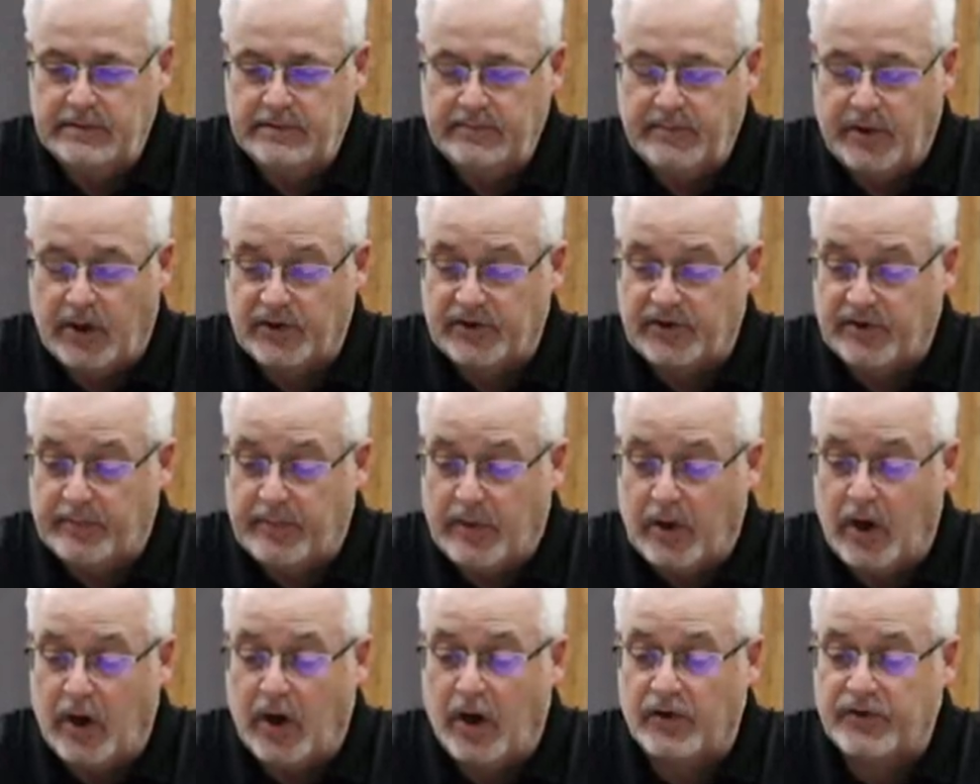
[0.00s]
Apostle
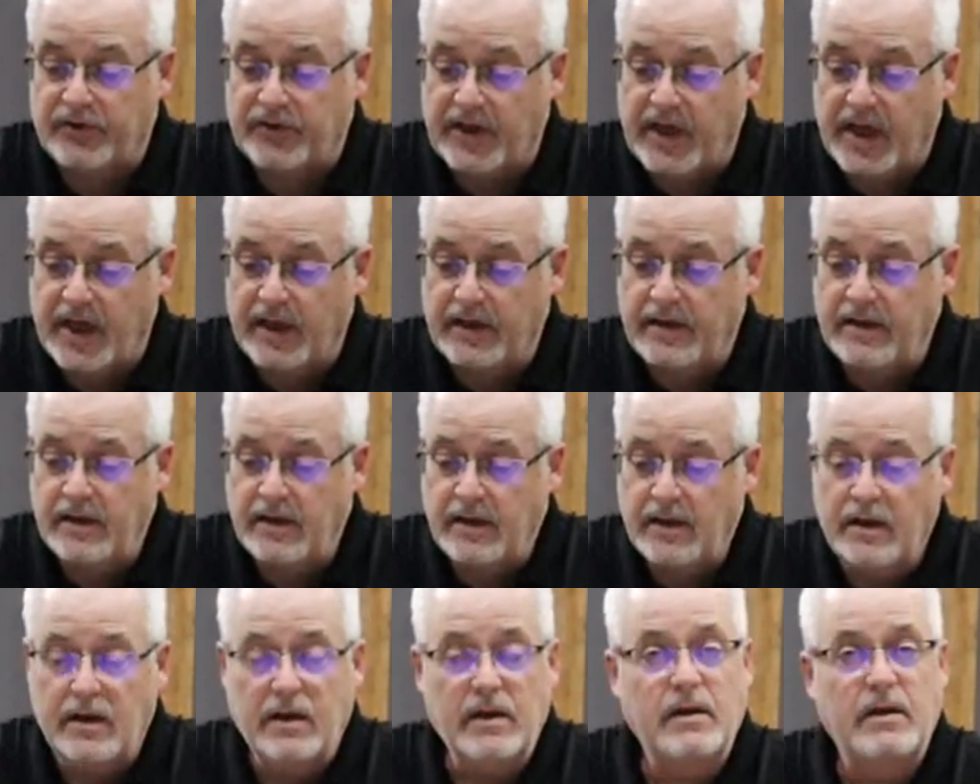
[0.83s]
Paul
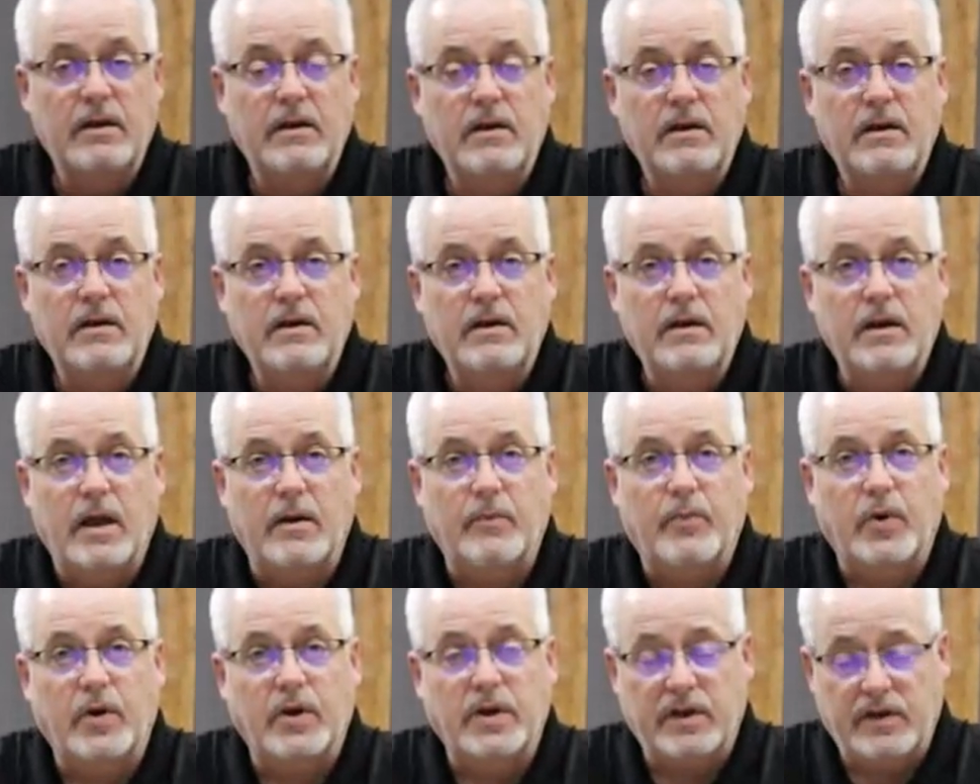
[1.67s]
said
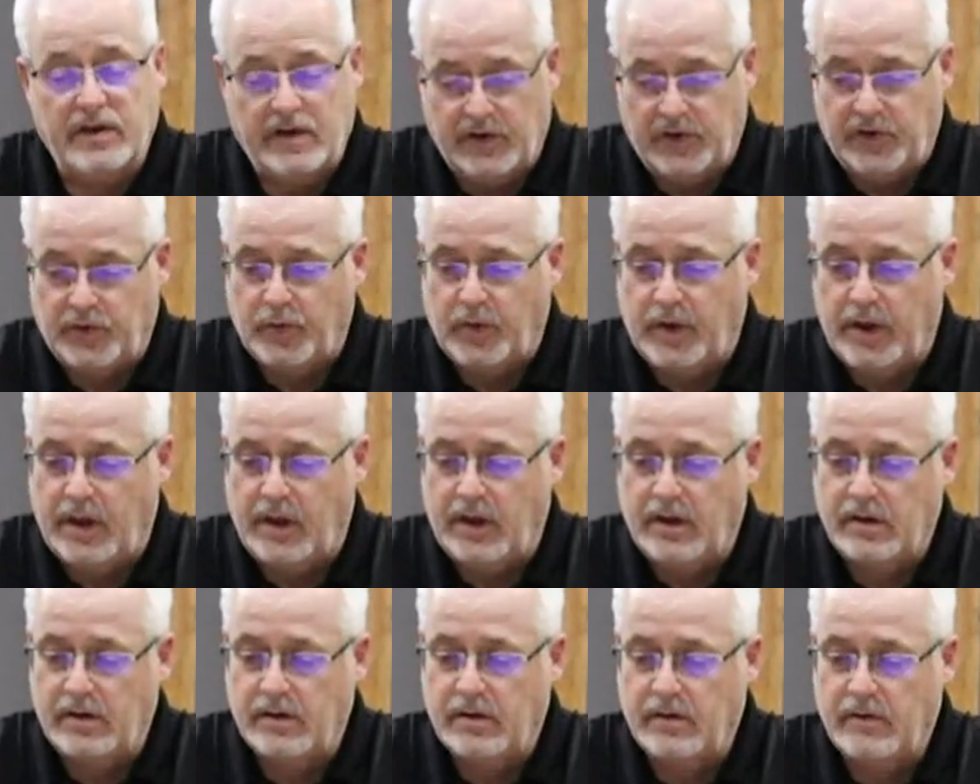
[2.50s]
and put it this way,
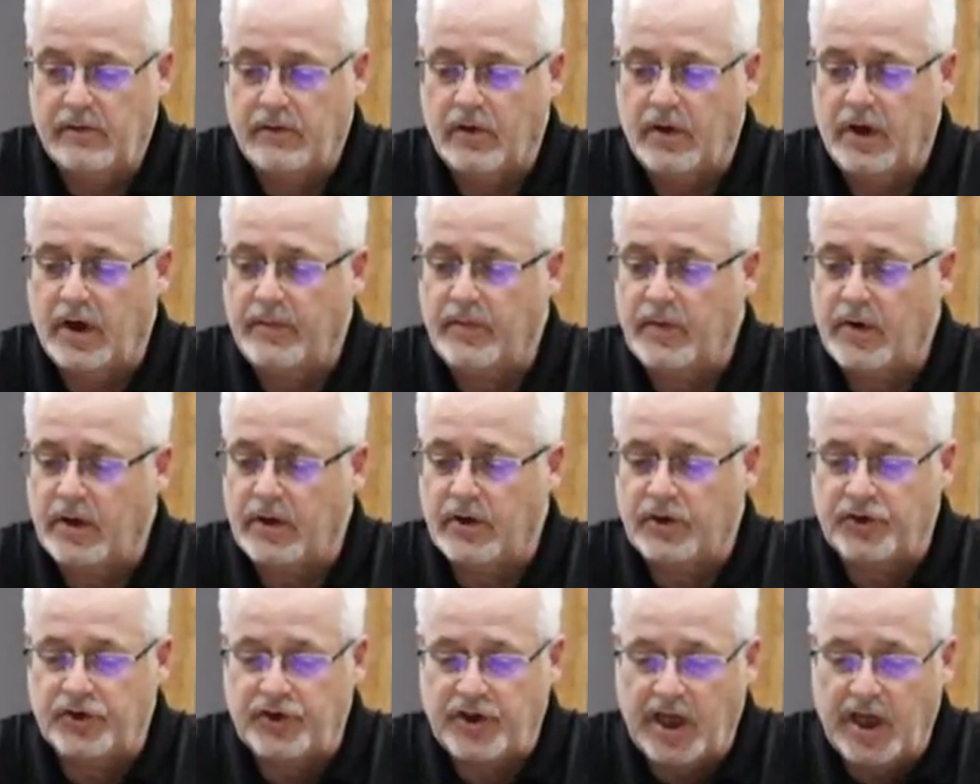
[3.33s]
"For I am not
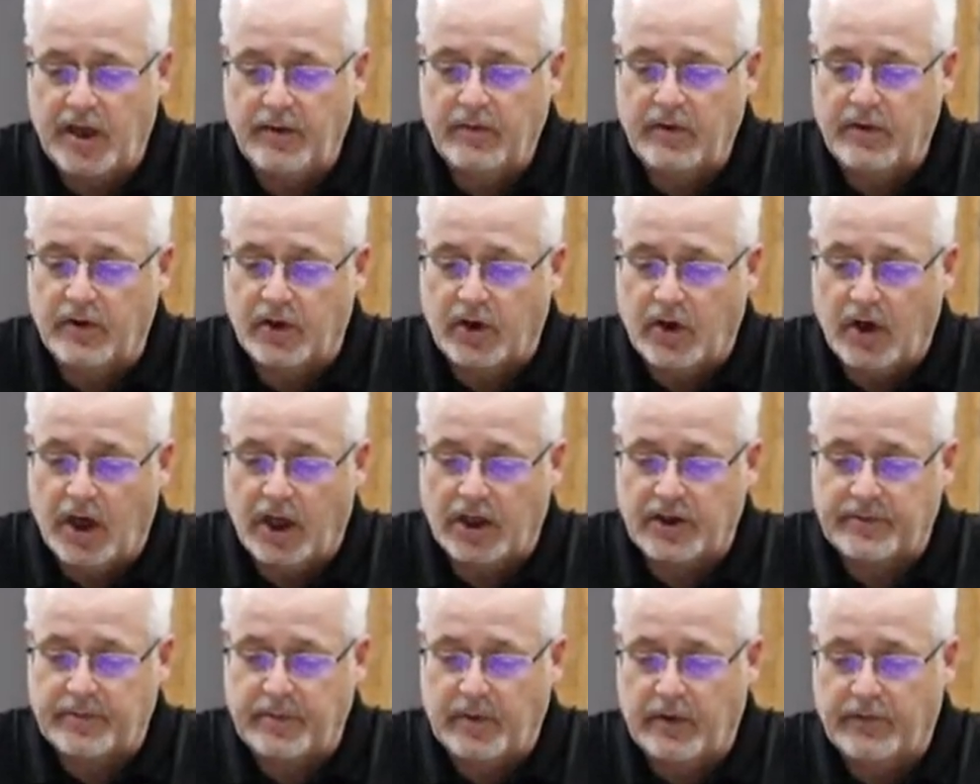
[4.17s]
ashamed of the
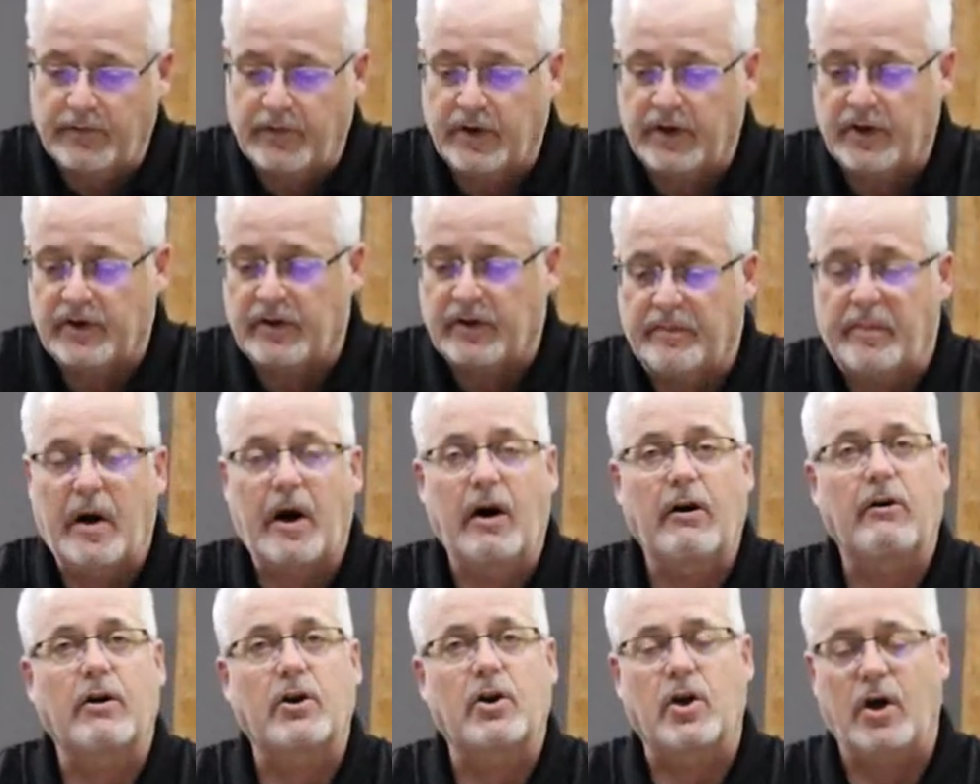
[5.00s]
gospel, for the
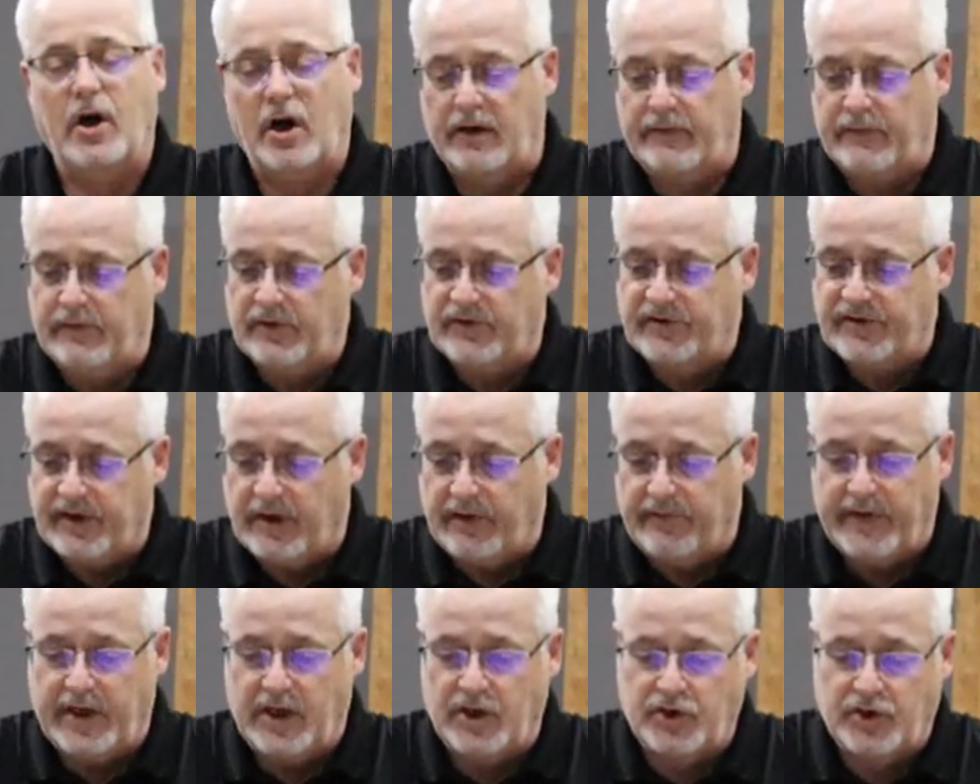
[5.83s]
power of God for
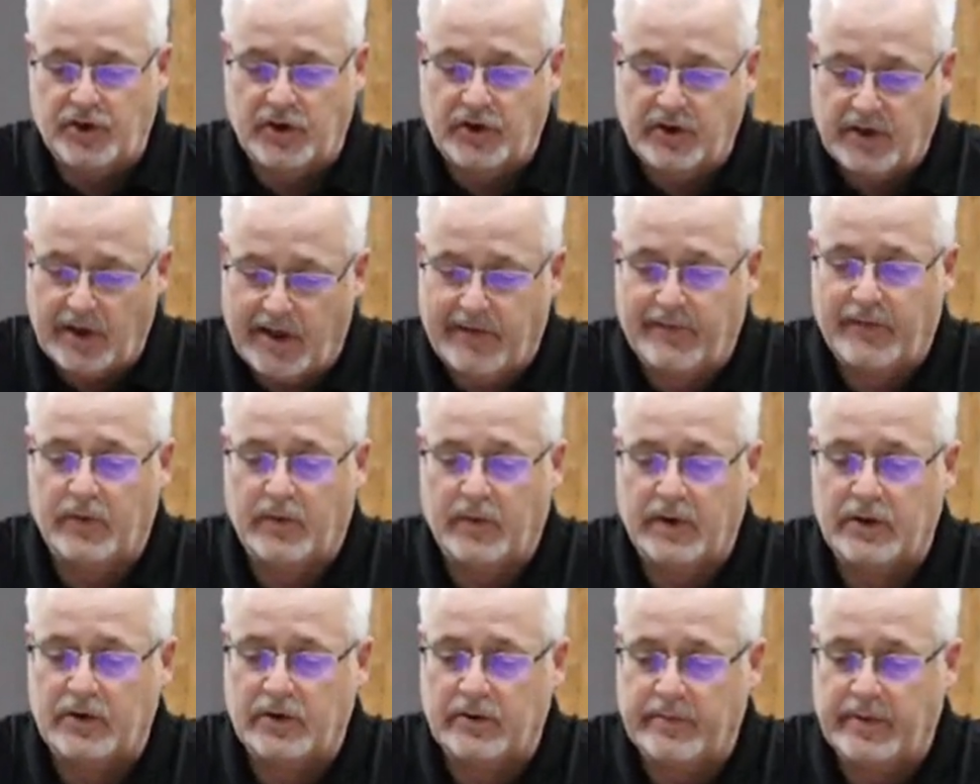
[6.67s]
salvation to
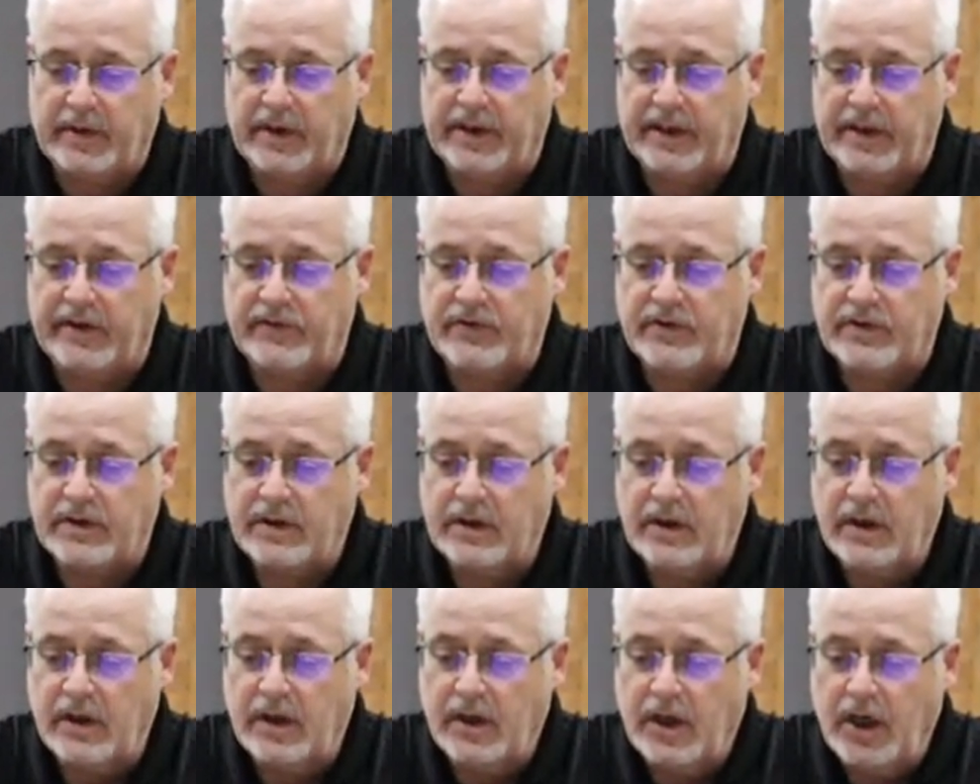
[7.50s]
everyone who believes,
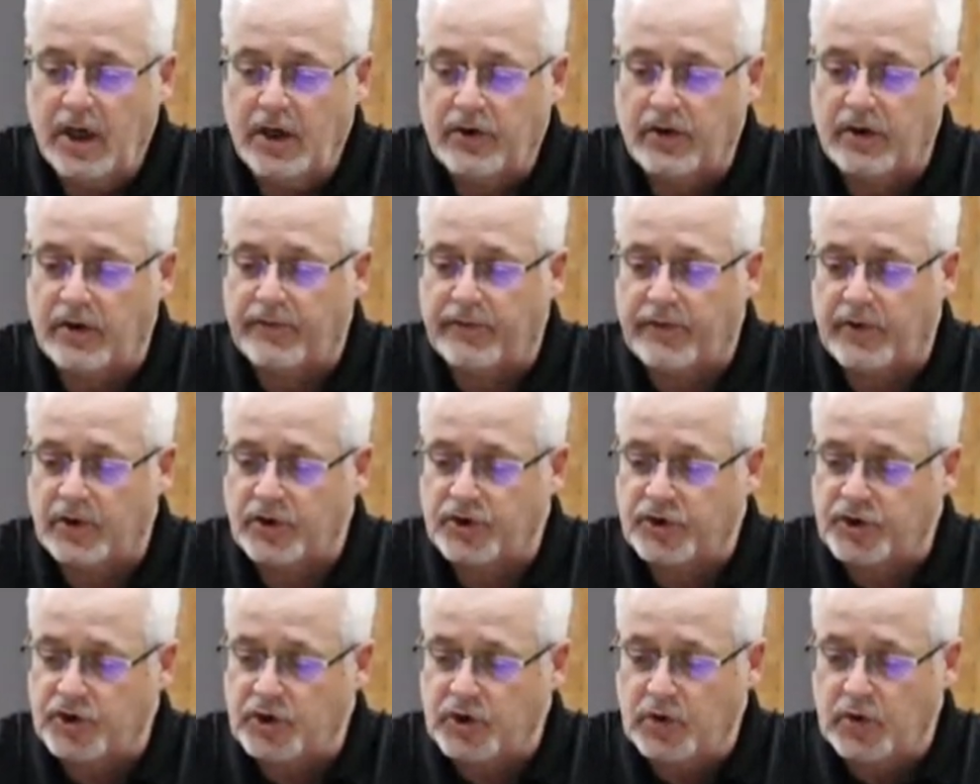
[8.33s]
to the
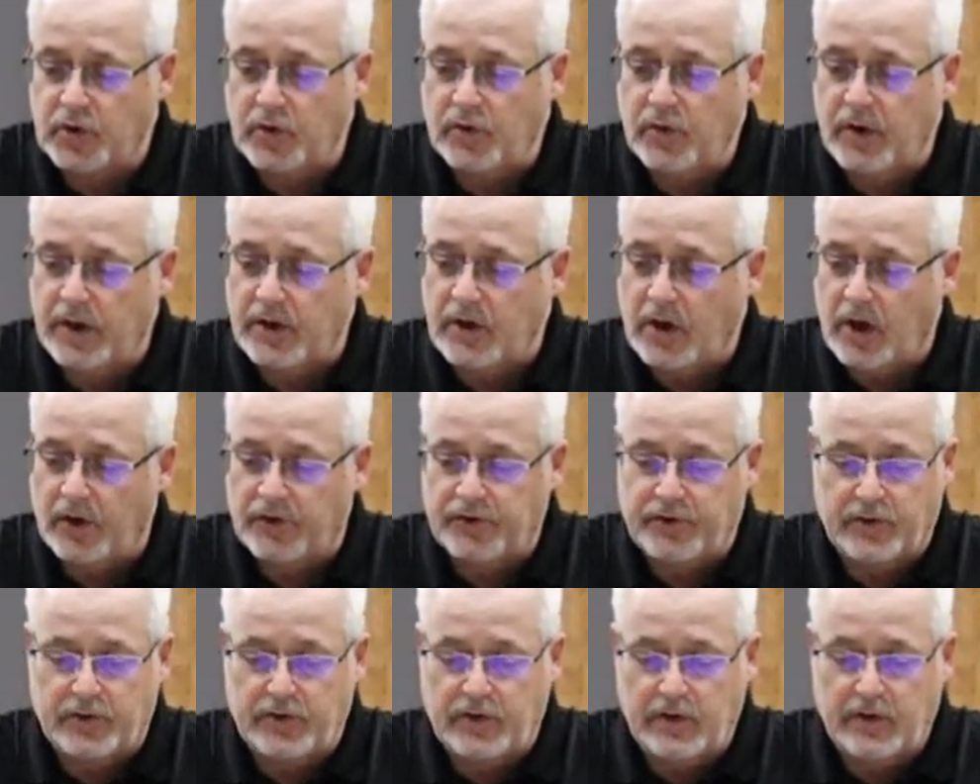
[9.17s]
first Jew and
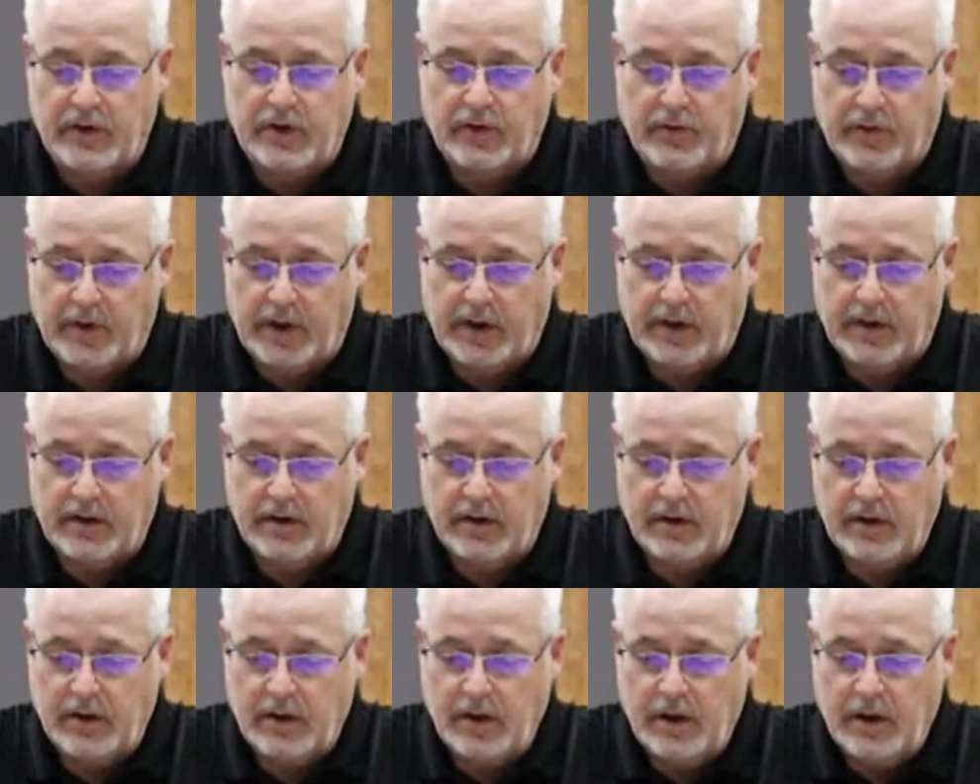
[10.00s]
also to the Greek.